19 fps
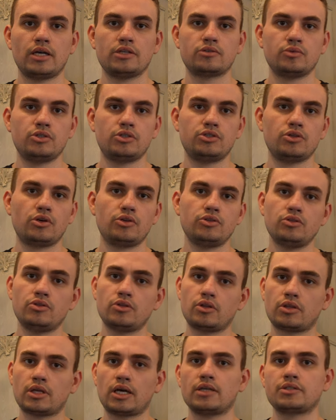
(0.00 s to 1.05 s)
as we showed you
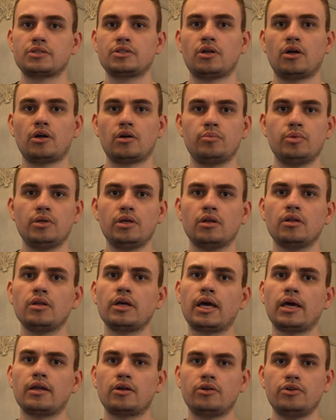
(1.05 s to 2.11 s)
the $1,000 bill
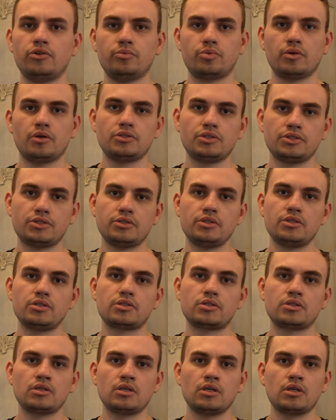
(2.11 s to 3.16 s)
and our new
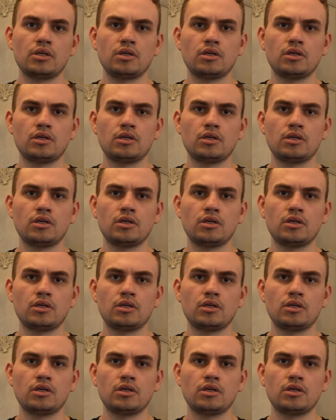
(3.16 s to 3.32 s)
purchases.